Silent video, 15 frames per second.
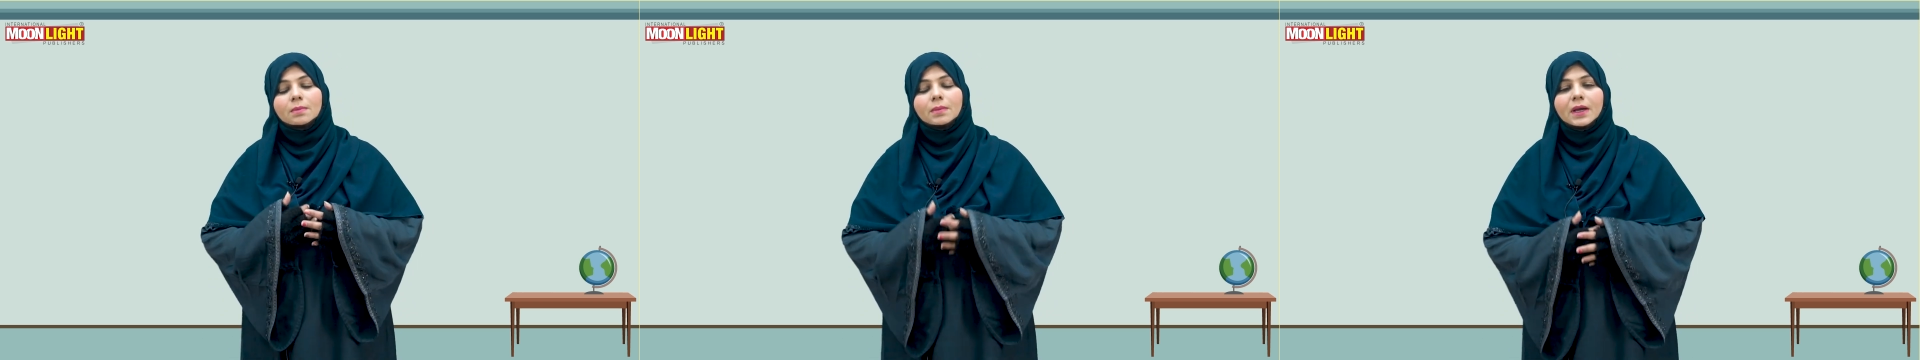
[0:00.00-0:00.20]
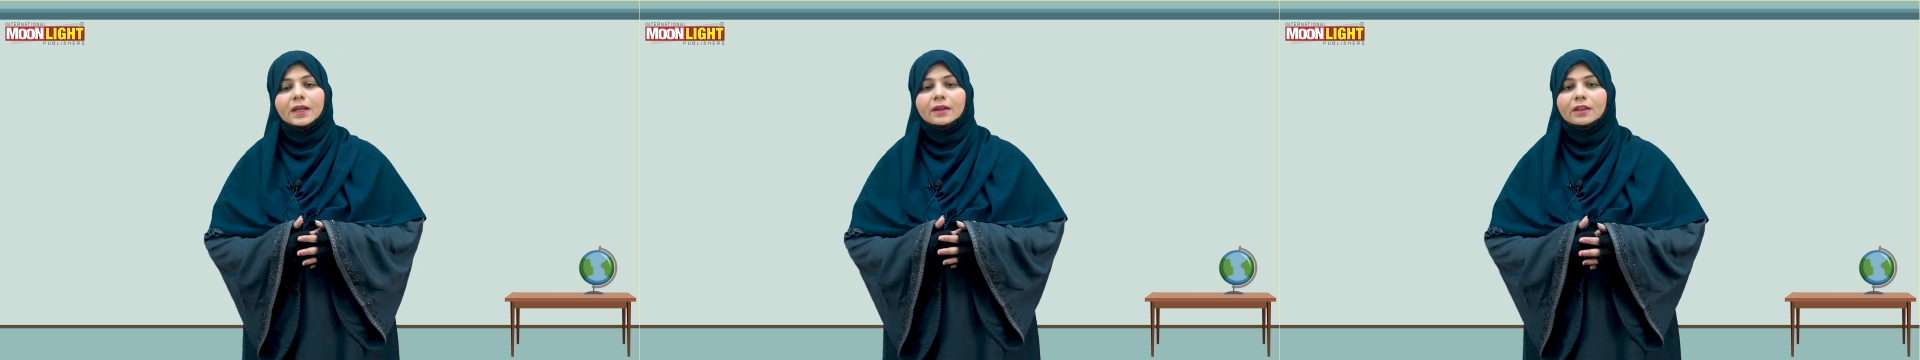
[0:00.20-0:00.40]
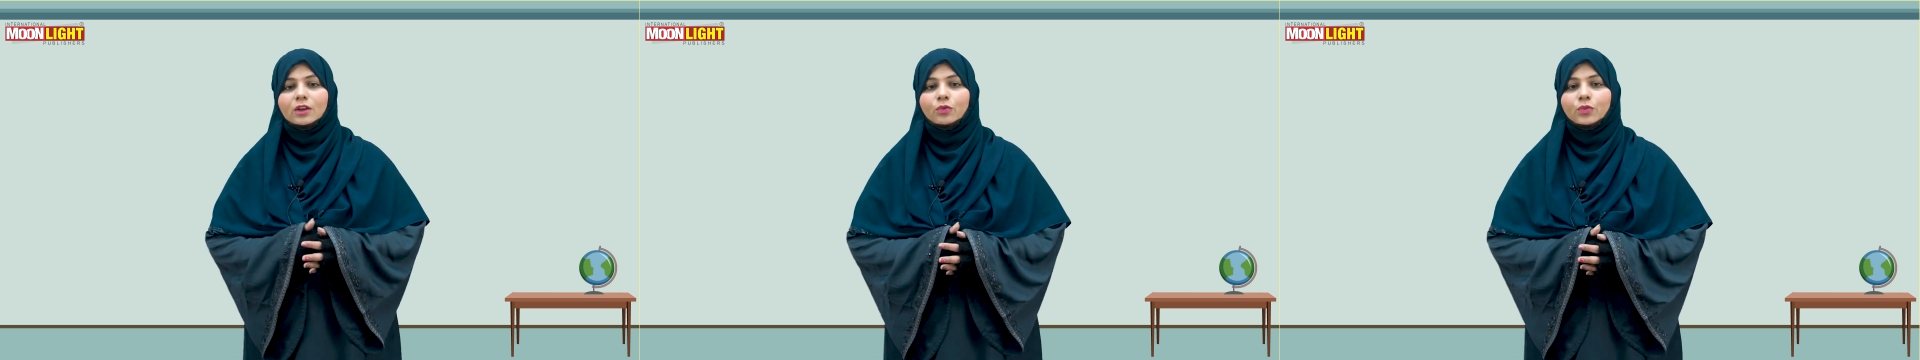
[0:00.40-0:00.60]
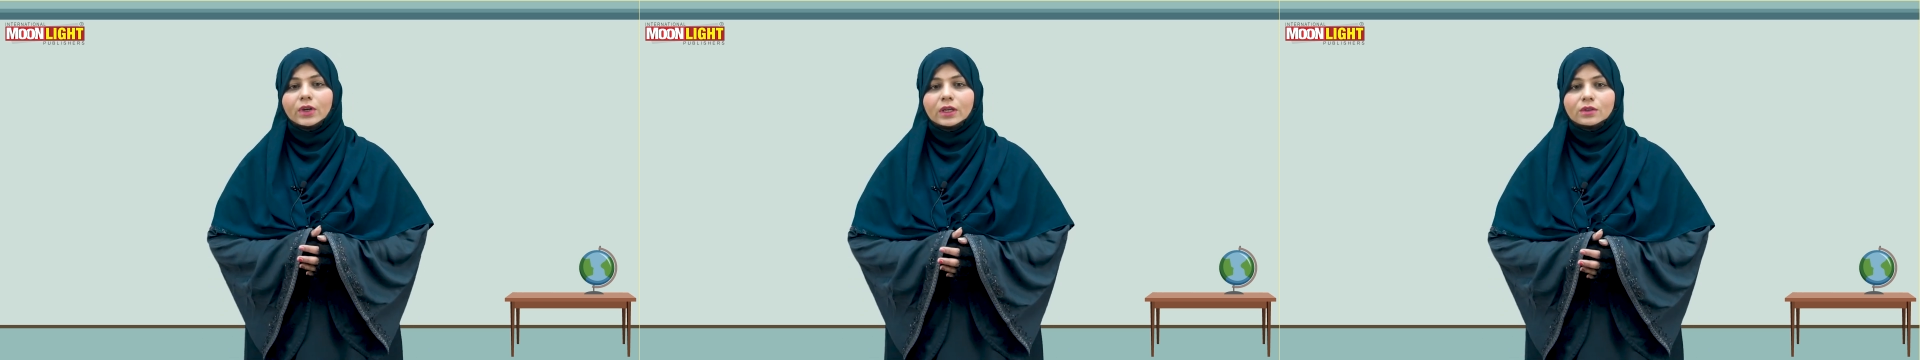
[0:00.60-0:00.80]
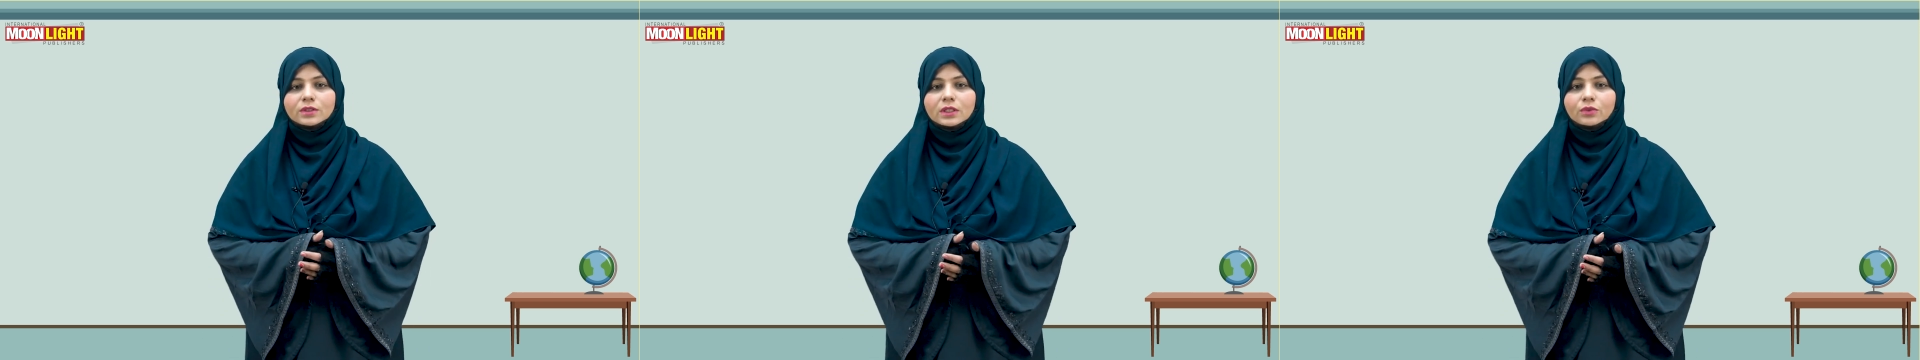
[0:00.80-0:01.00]
My dear
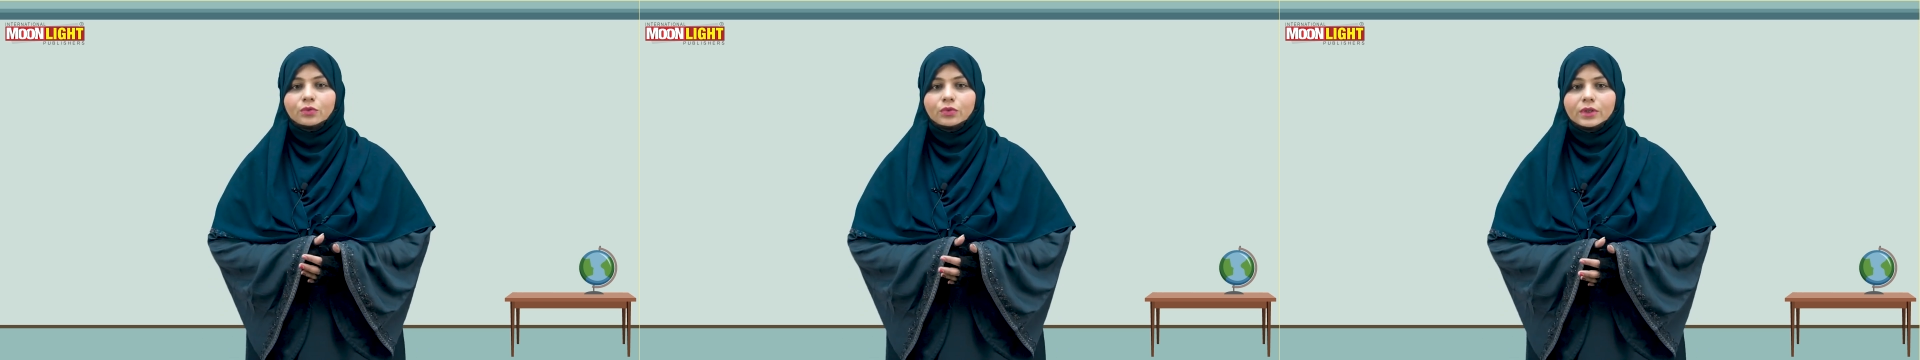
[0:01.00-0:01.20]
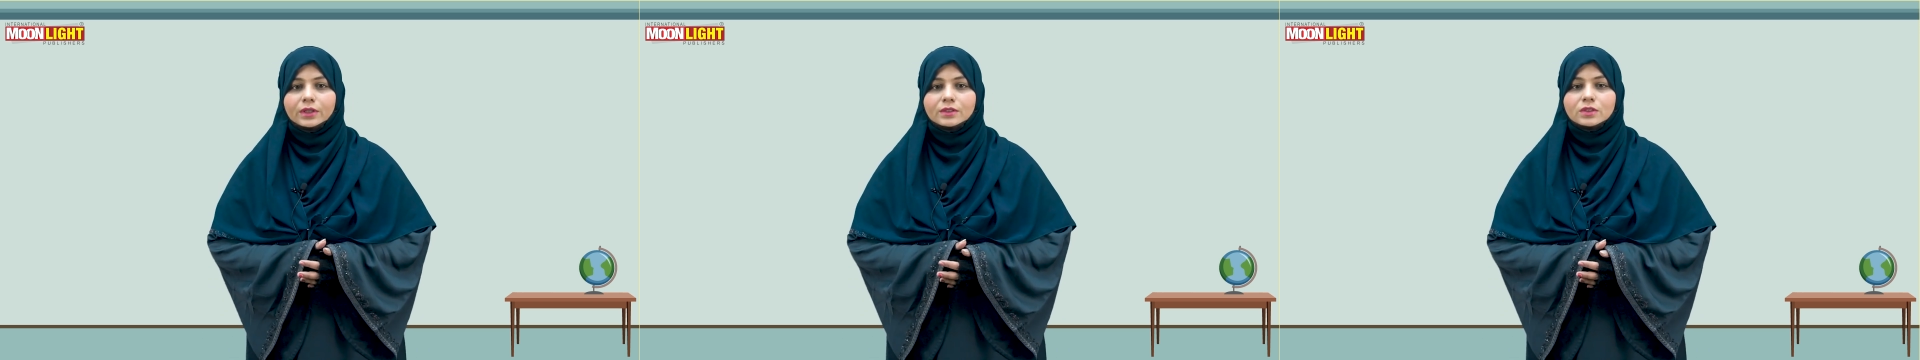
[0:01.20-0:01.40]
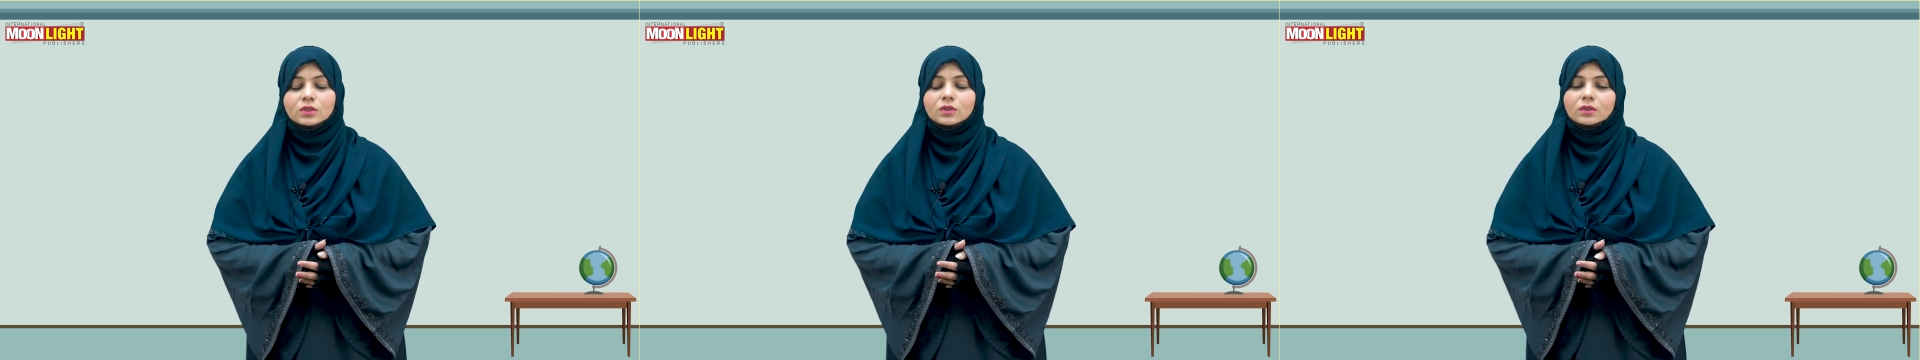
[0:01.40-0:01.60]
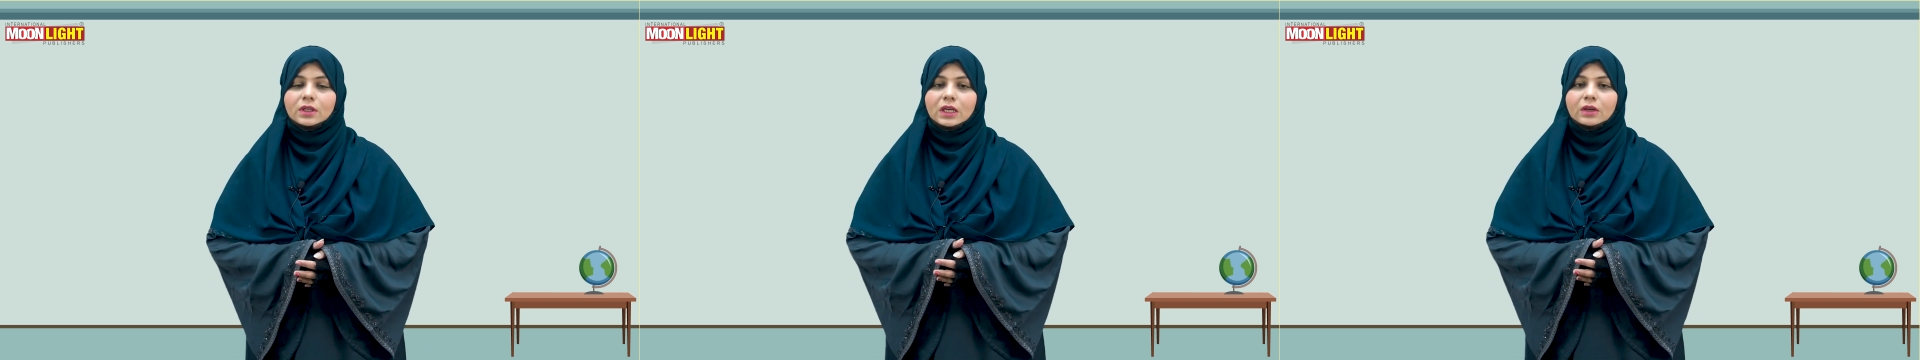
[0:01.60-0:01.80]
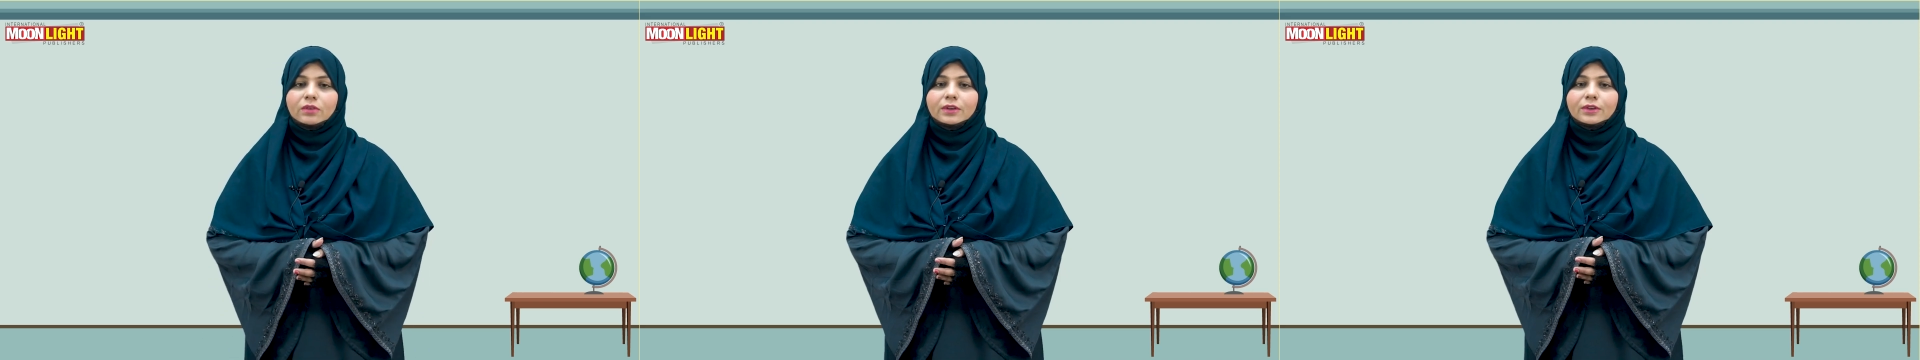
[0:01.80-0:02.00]
fellows and friends, today
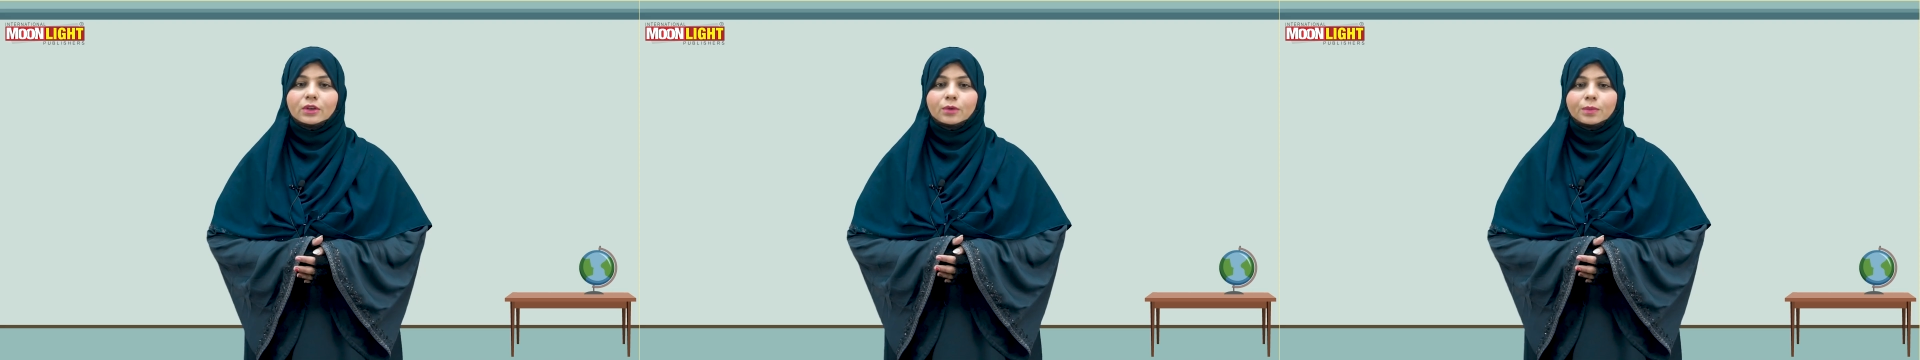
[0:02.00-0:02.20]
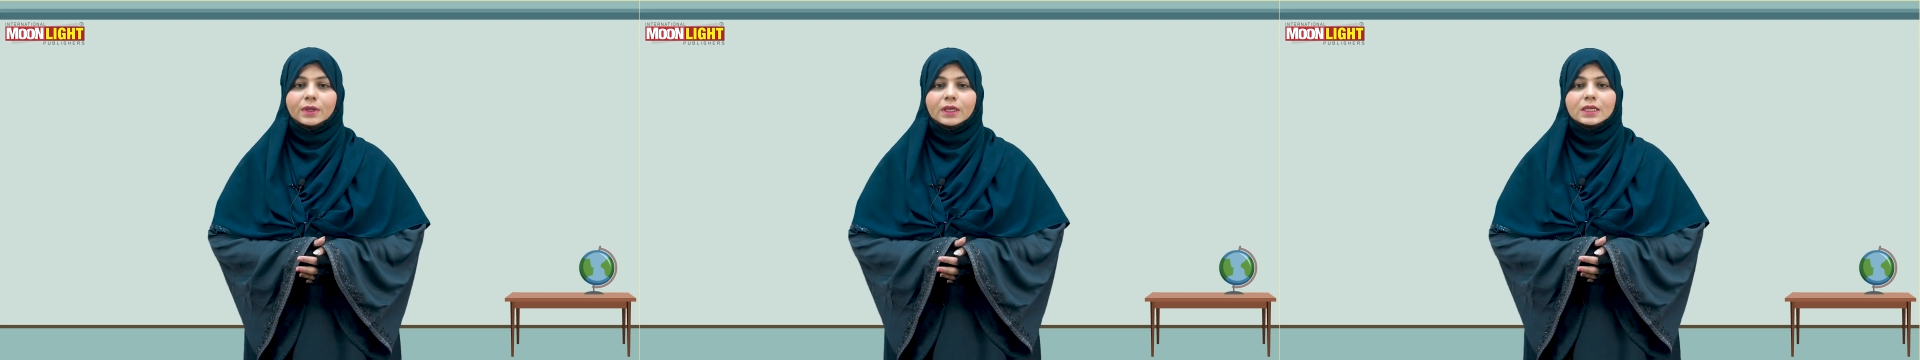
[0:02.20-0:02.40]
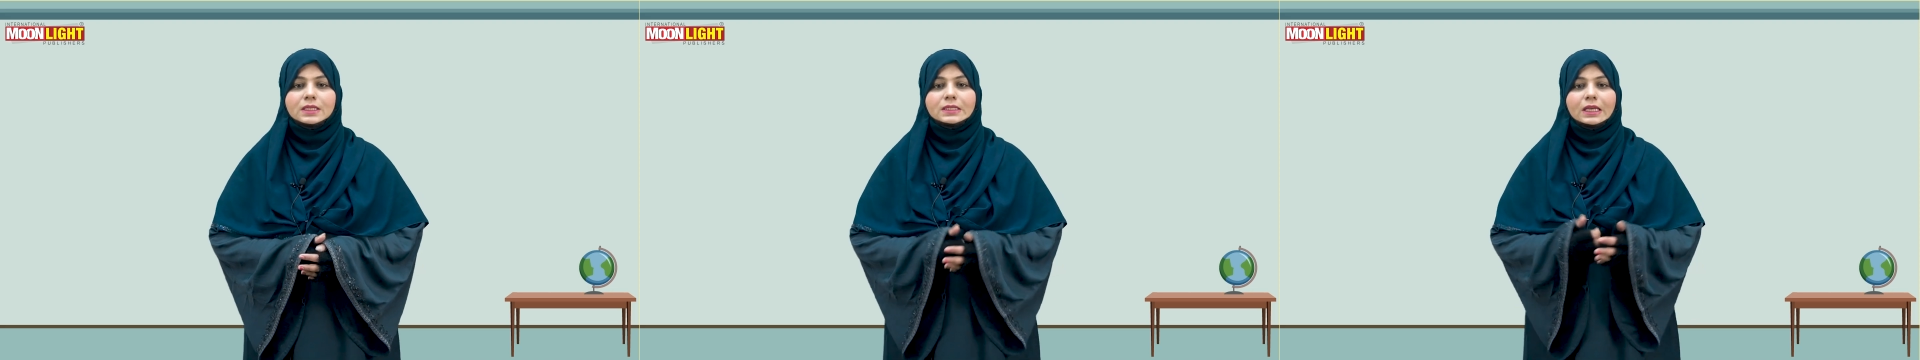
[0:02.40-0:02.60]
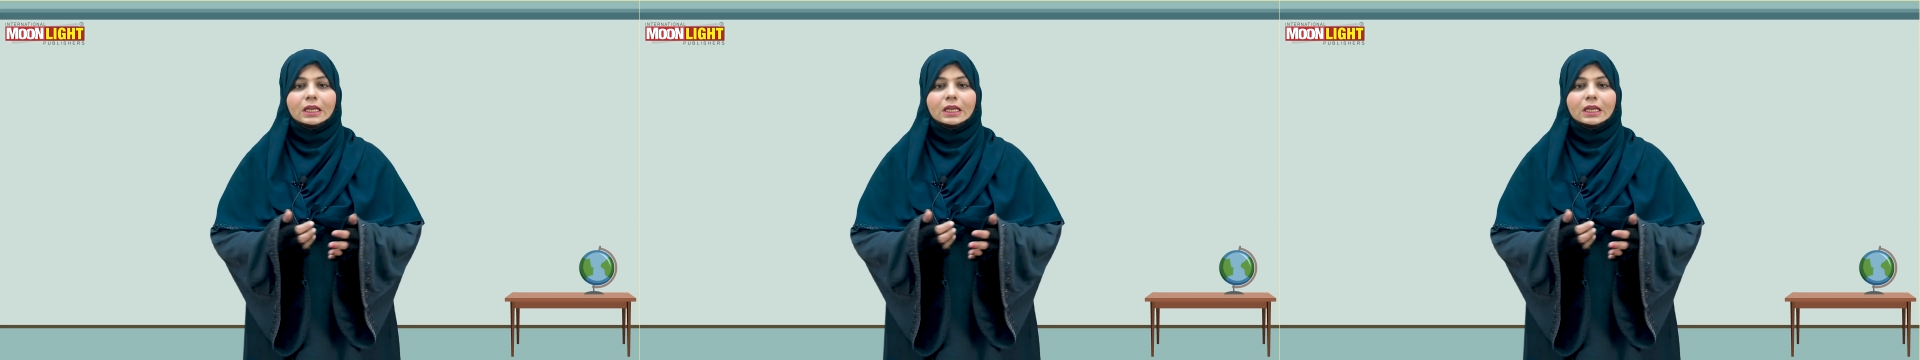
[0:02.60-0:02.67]
our topic is